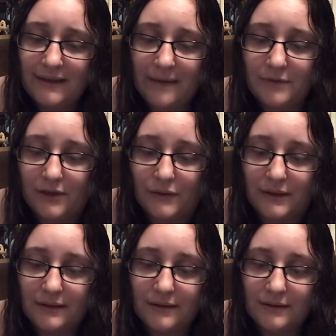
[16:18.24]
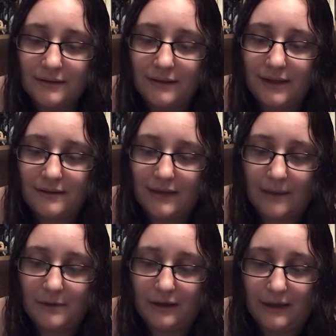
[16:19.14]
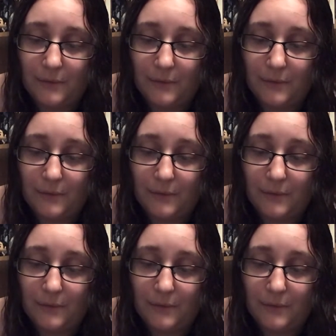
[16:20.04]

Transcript: It's time to do this. It's time